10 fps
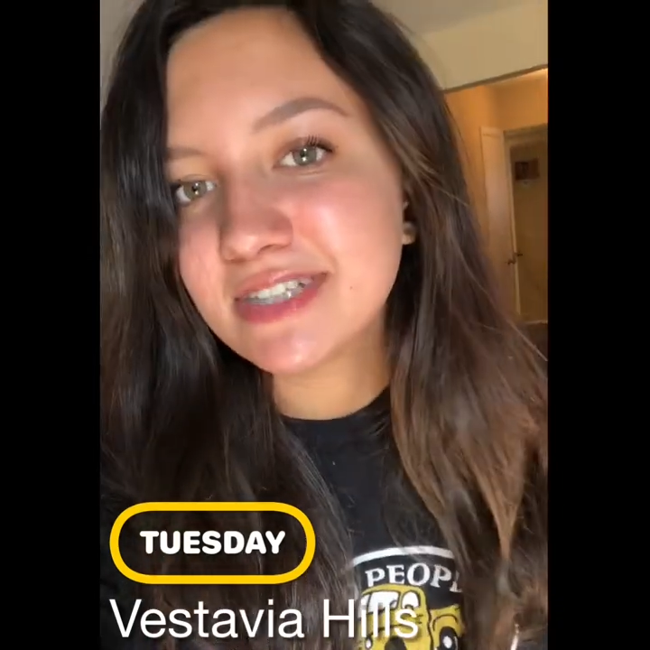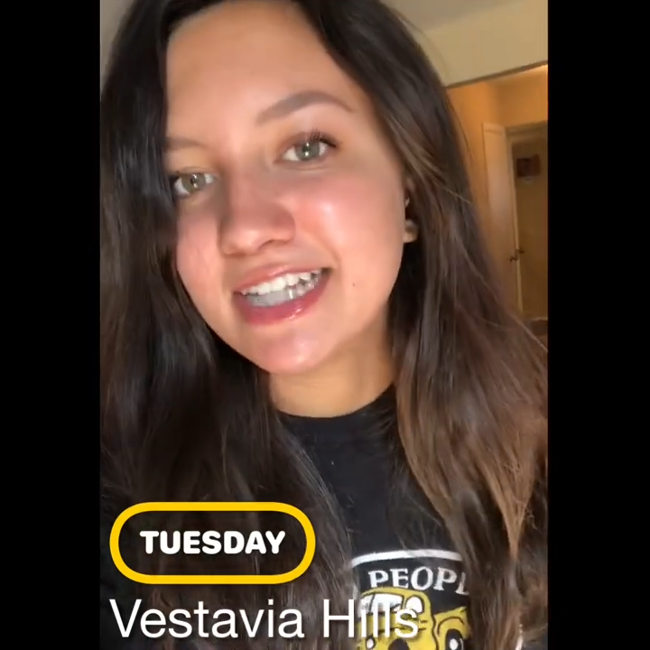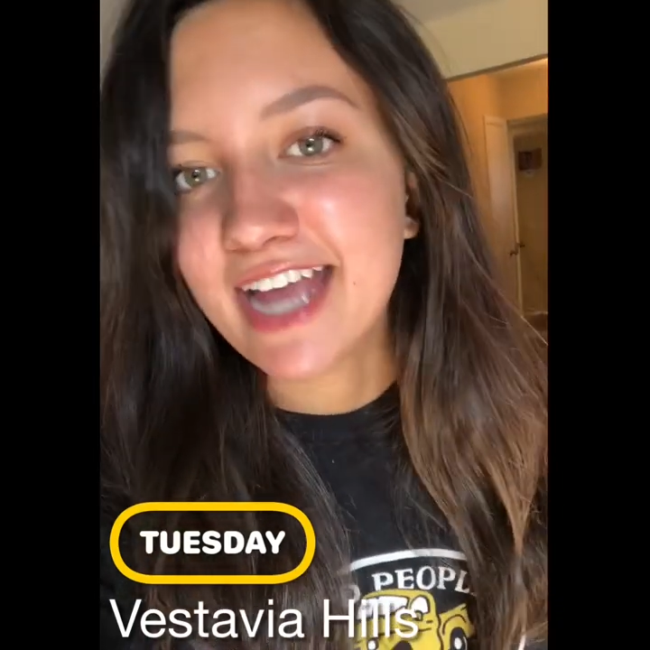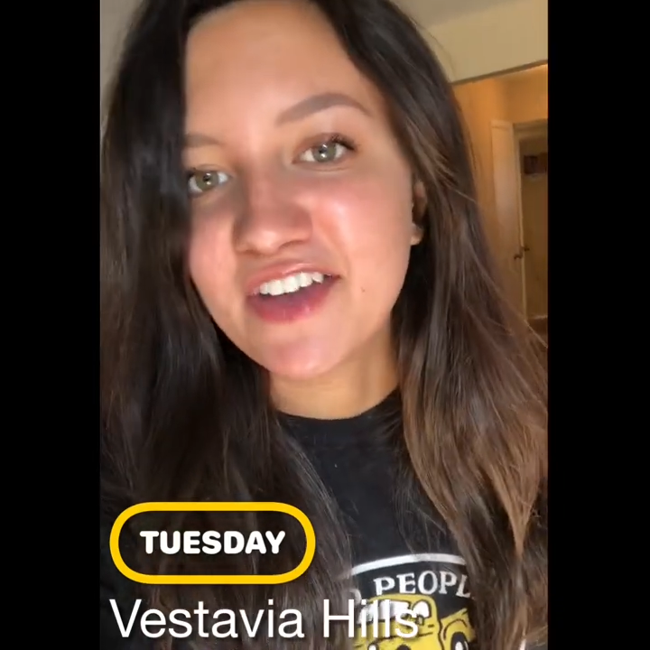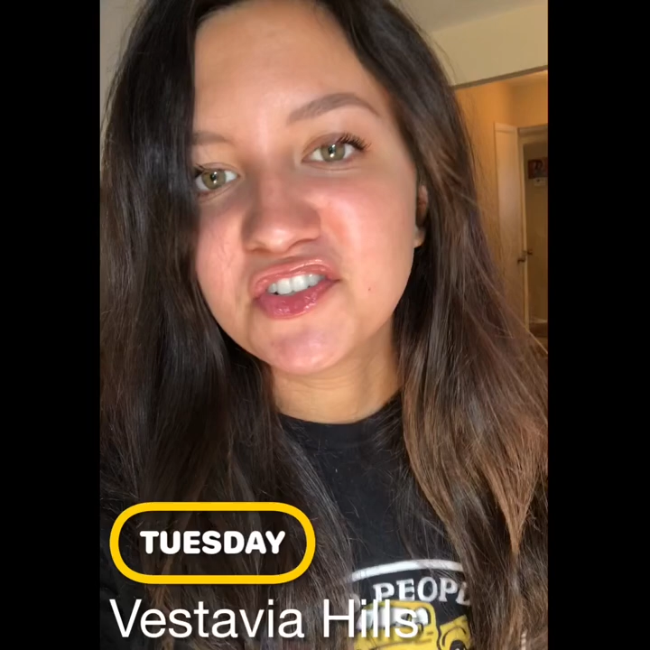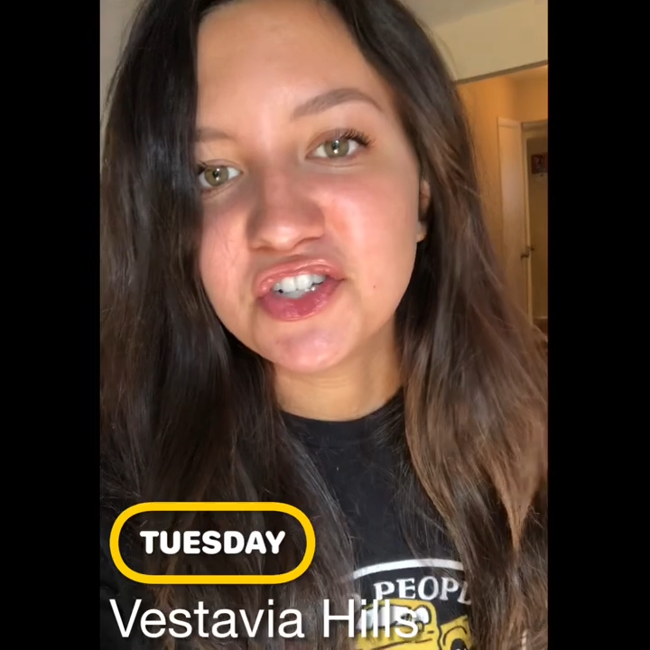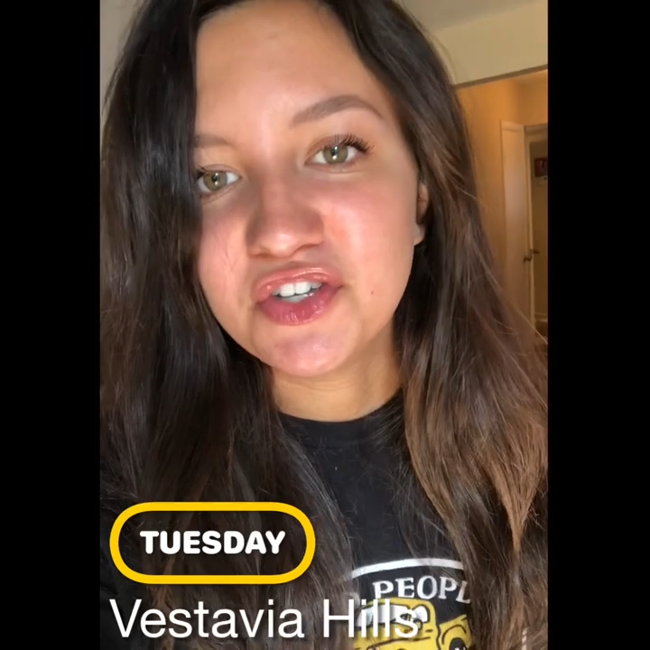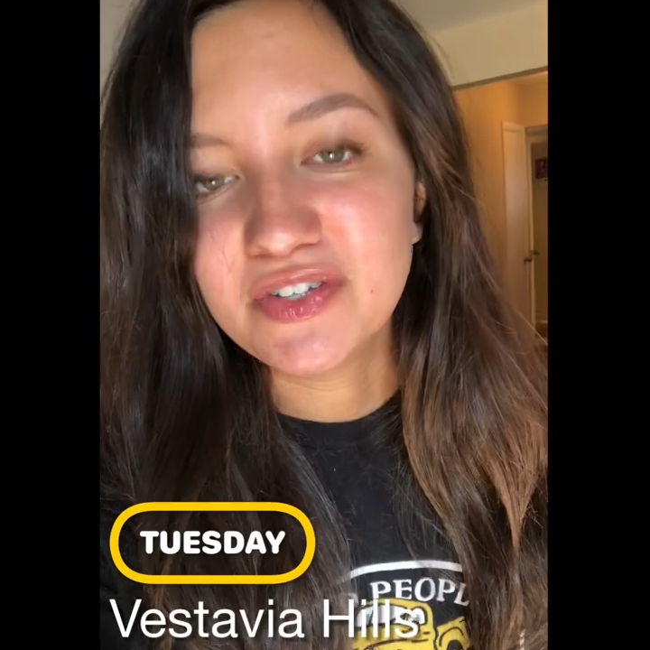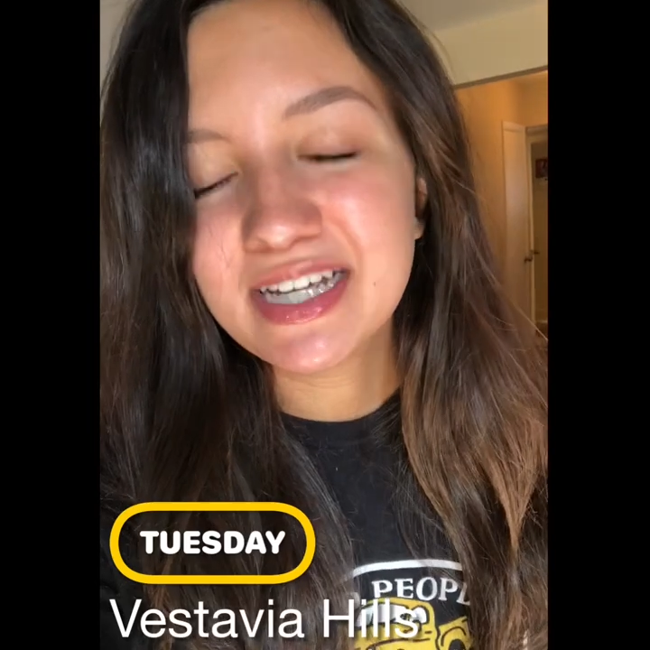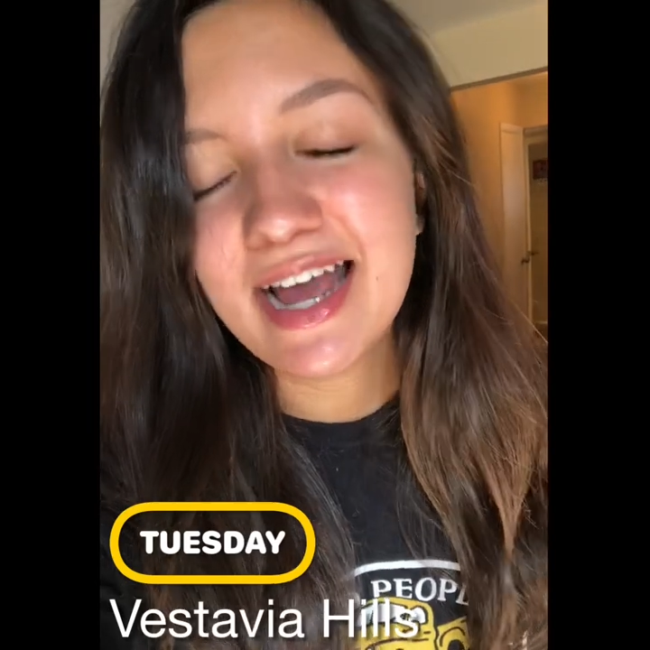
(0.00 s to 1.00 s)
in the
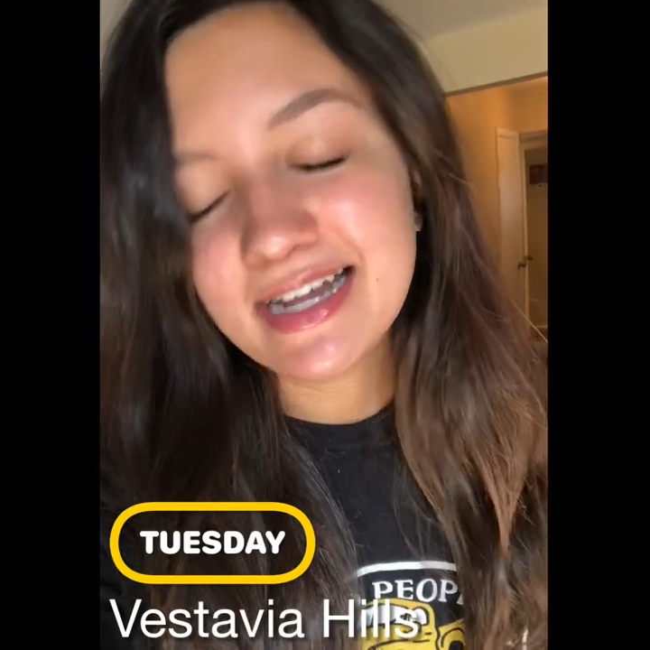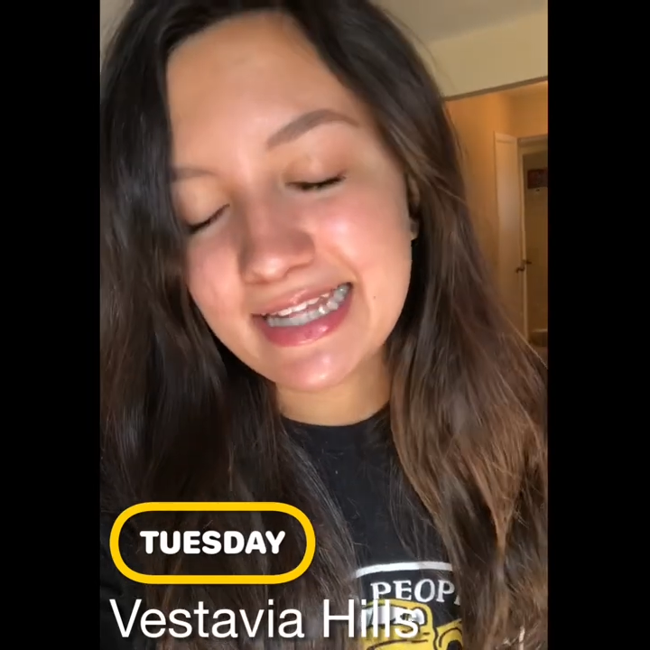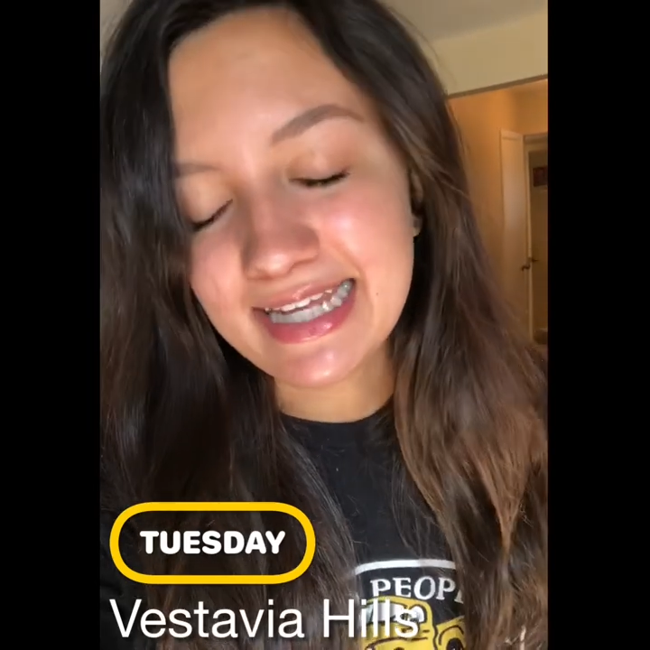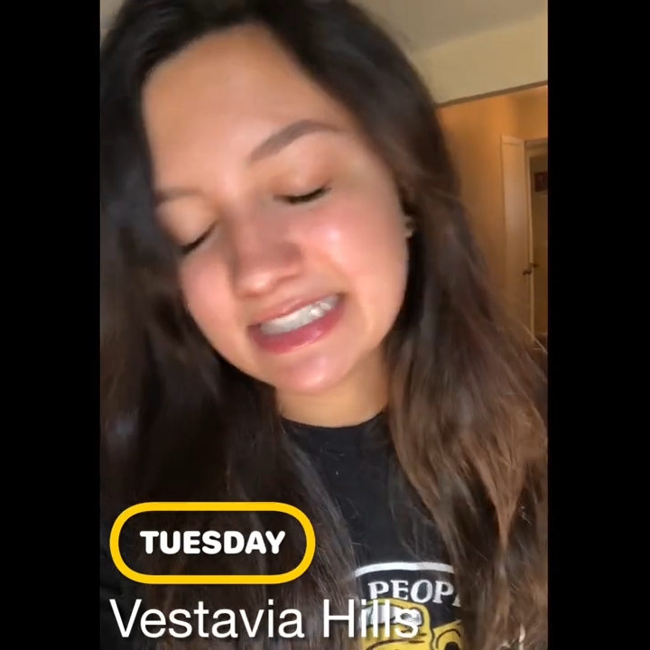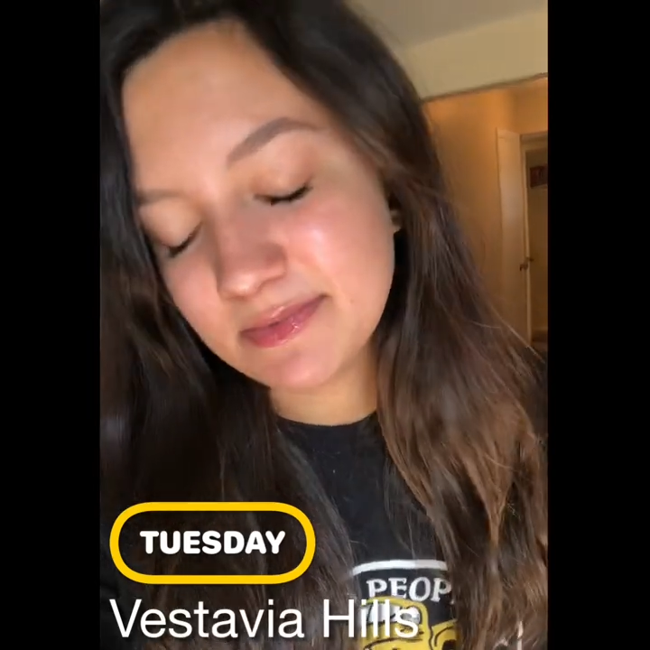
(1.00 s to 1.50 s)
afternoon, kind of late